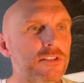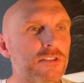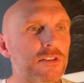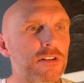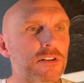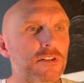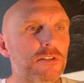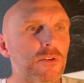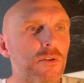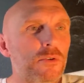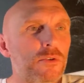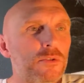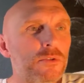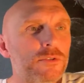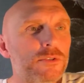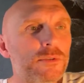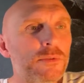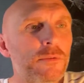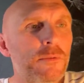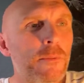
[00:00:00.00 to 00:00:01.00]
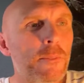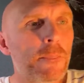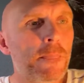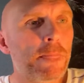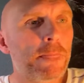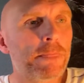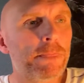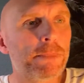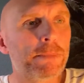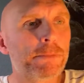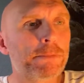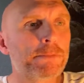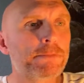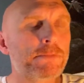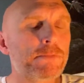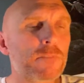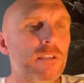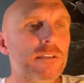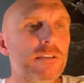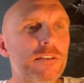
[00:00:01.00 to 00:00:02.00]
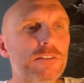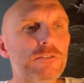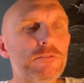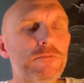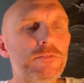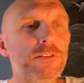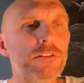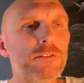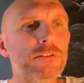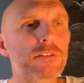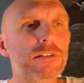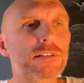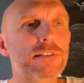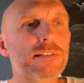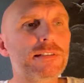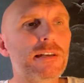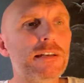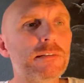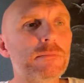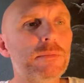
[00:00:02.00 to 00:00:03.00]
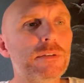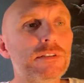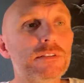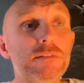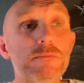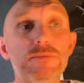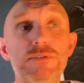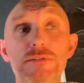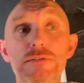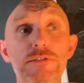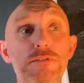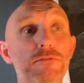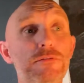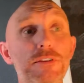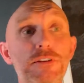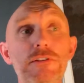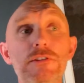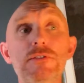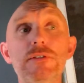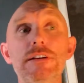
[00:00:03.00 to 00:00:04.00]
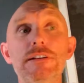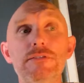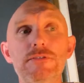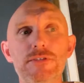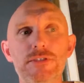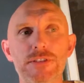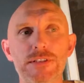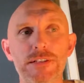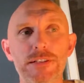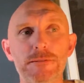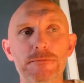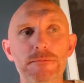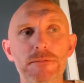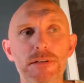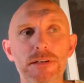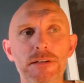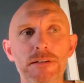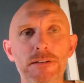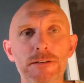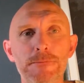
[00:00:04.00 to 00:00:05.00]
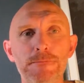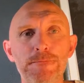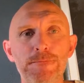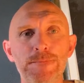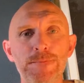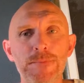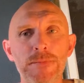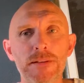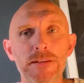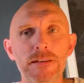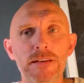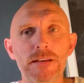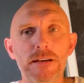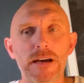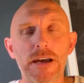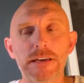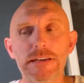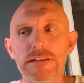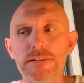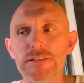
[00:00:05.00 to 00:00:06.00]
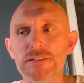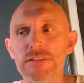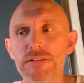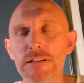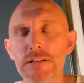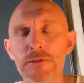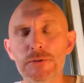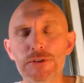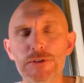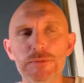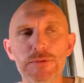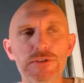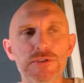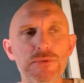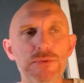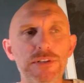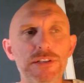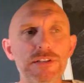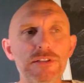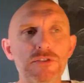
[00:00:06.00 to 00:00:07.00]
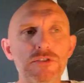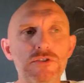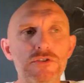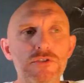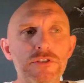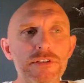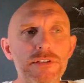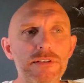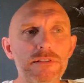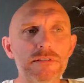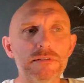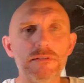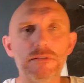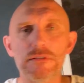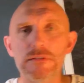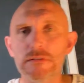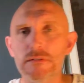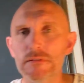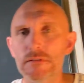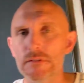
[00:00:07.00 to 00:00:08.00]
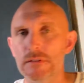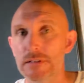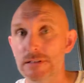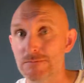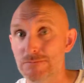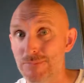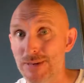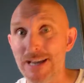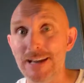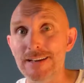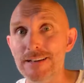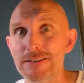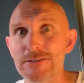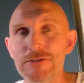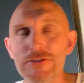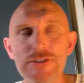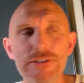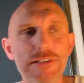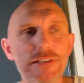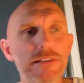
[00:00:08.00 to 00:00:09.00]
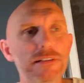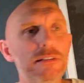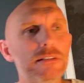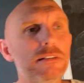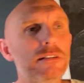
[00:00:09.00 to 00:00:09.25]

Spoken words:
is young or old? And can you feel their excitement? You feel their energy. I can distinguish between good and bad energy.